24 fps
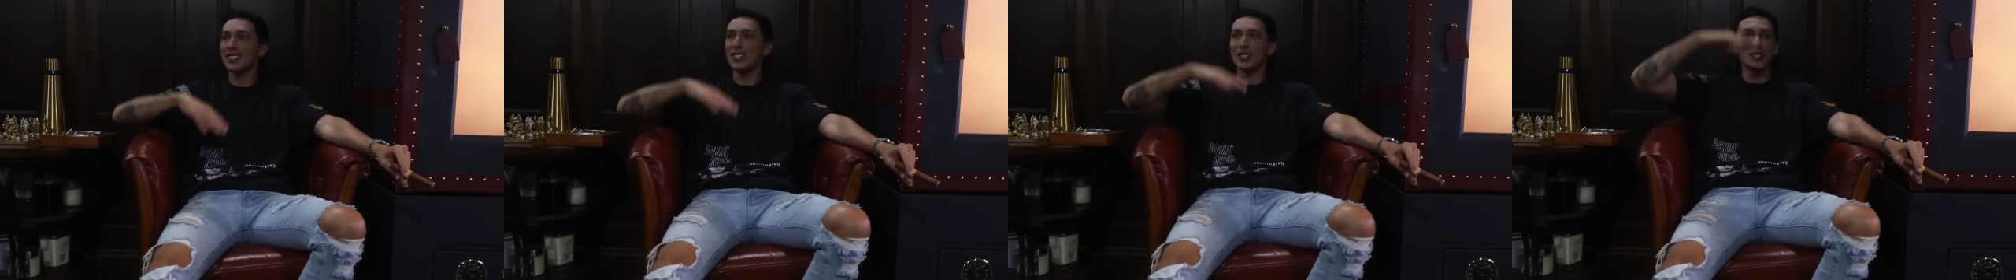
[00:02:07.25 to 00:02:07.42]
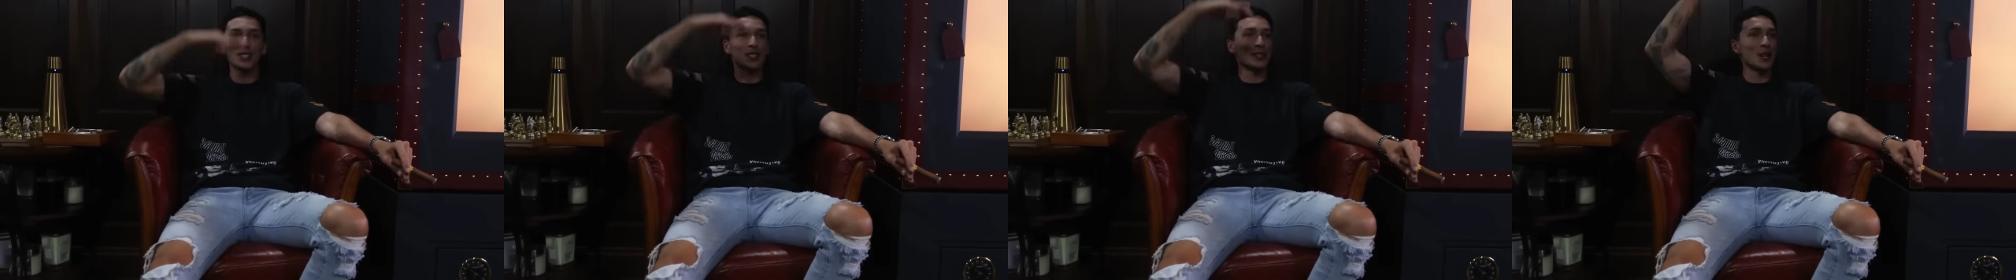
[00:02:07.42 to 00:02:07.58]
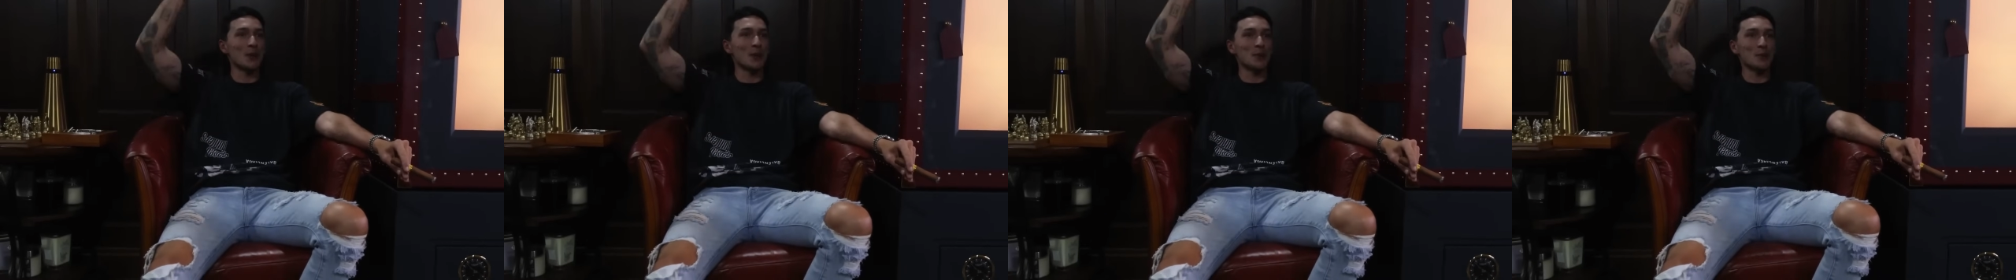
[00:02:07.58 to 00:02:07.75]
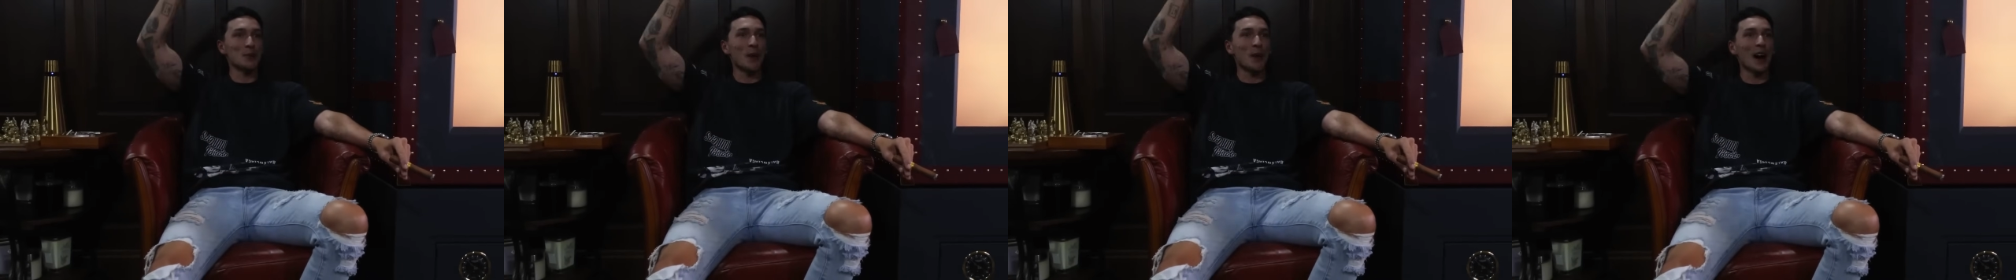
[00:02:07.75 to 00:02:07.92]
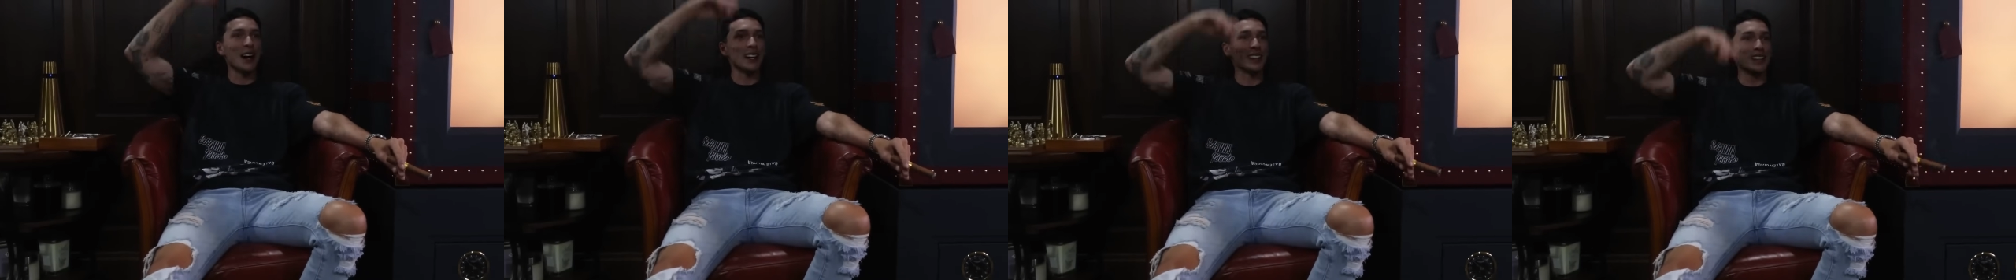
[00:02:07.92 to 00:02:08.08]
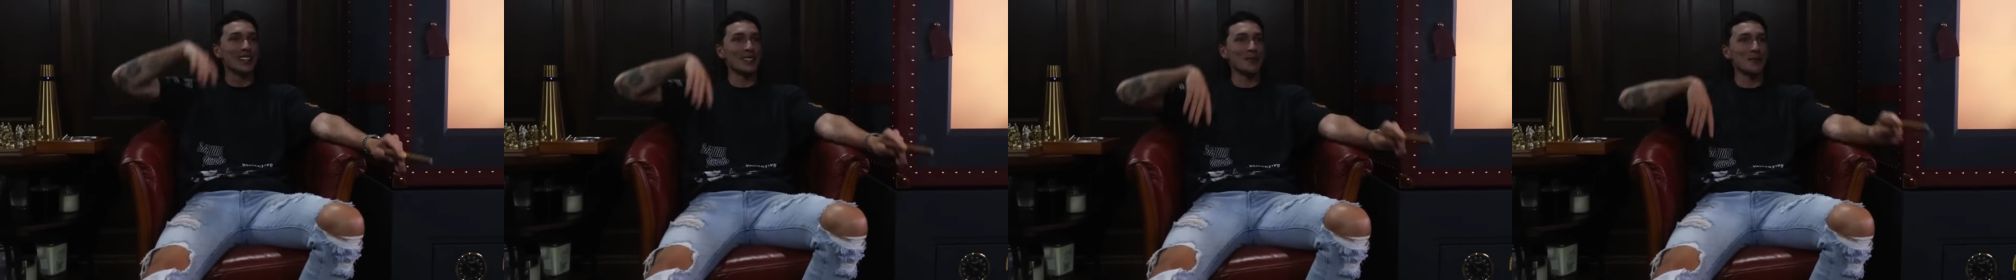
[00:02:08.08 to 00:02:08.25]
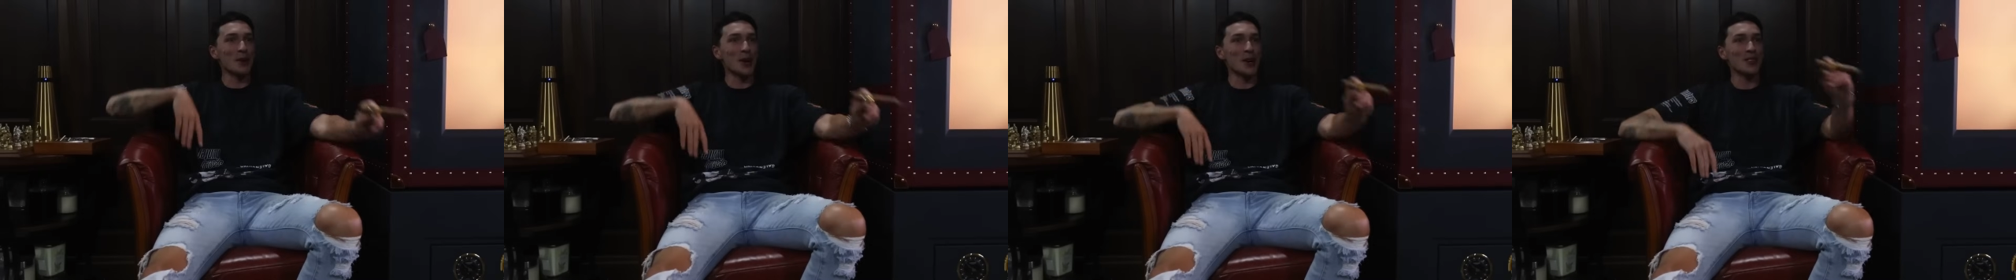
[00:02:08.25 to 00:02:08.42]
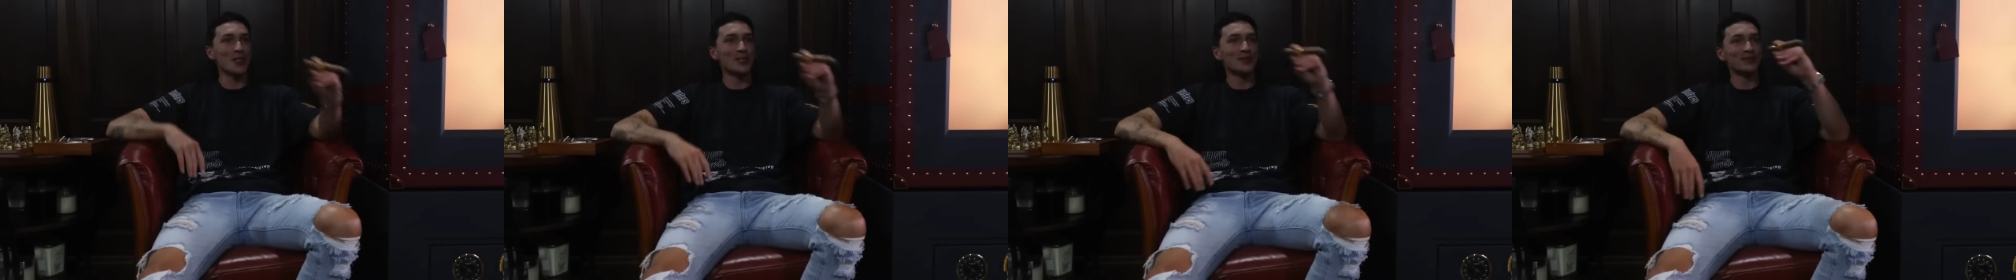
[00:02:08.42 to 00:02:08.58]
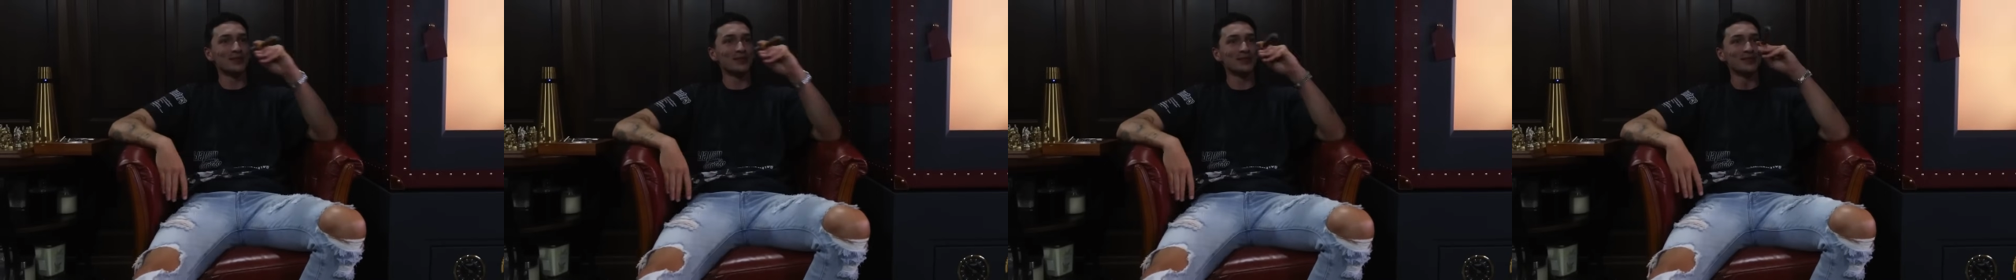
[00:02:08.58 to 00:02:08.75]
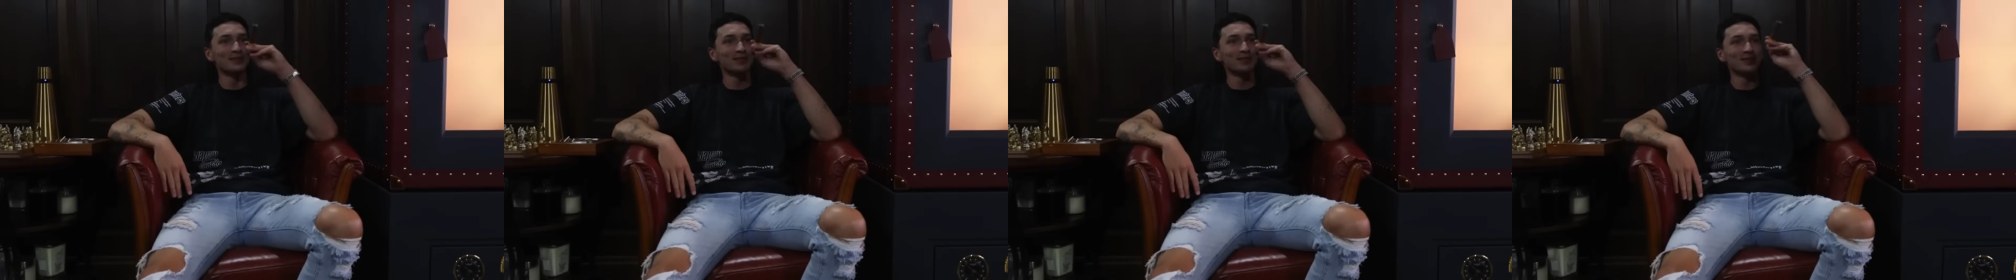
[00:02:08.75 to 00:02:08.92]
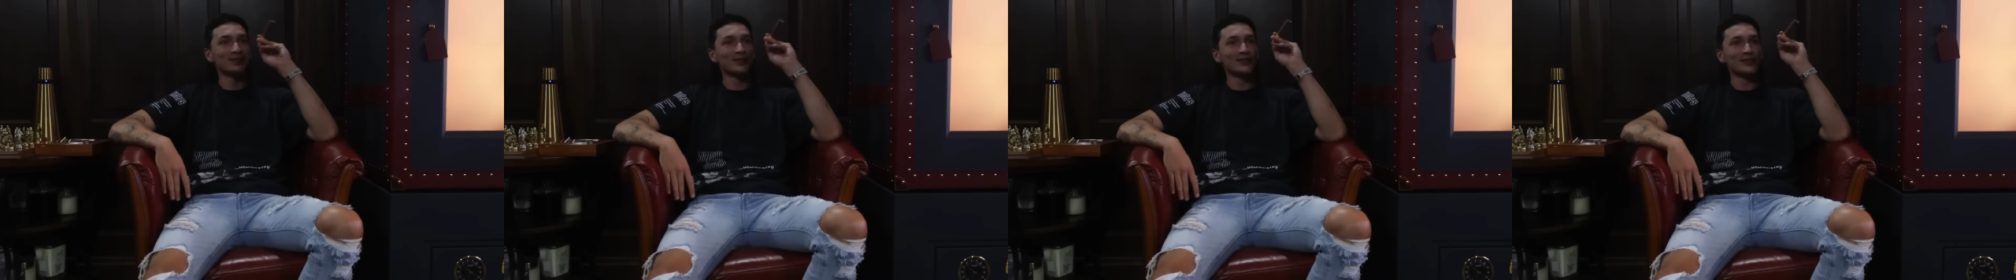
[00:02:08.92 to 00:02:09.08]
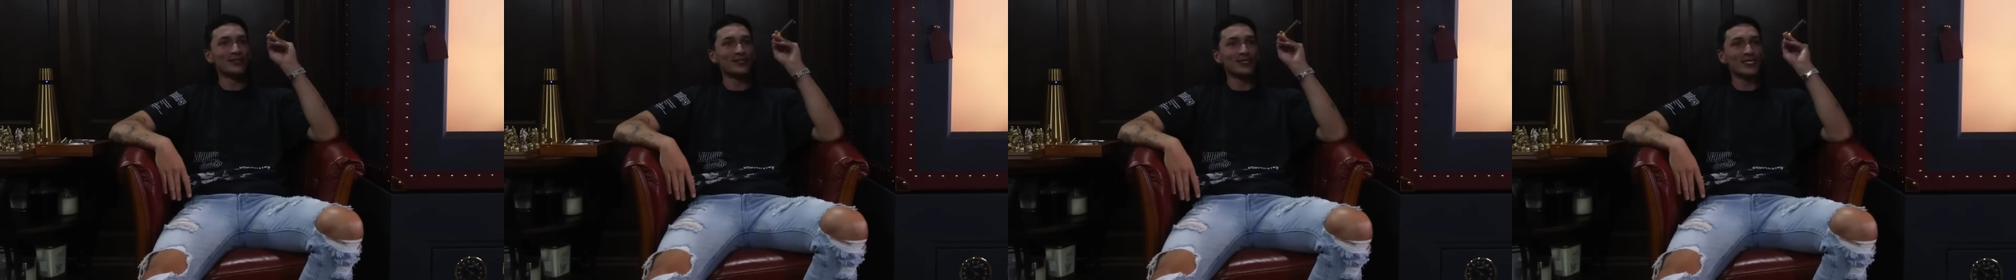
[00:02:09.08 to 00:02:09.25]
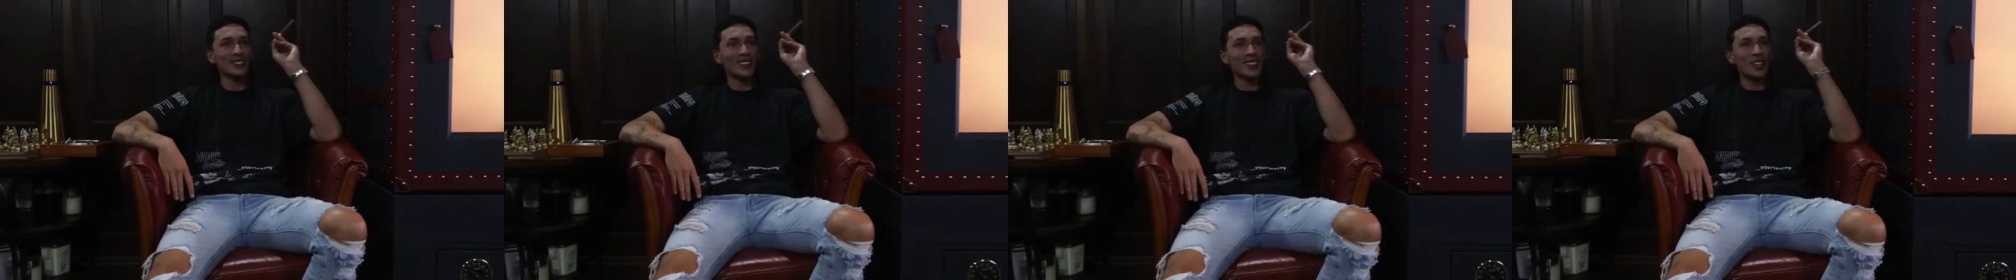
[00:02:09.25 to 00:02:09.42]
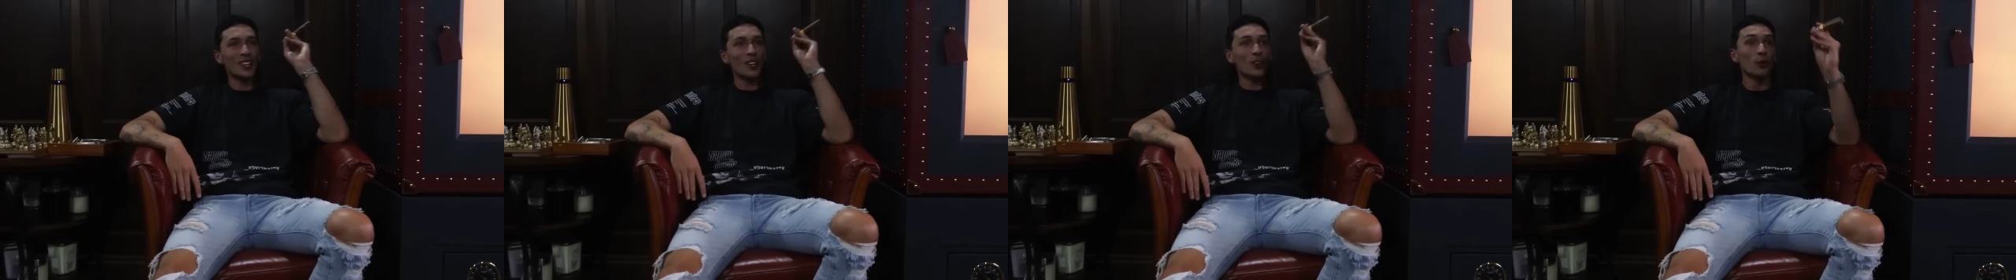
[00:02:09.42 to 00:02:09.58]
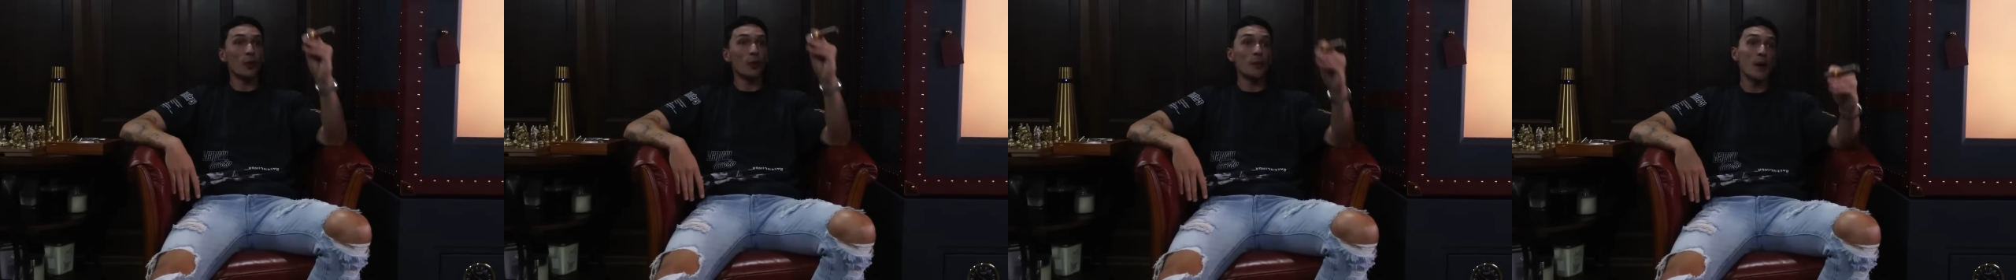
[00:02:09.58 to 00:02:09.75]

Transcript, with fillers: Just keeps piling, bro. Well, another really crazy thing. Wow.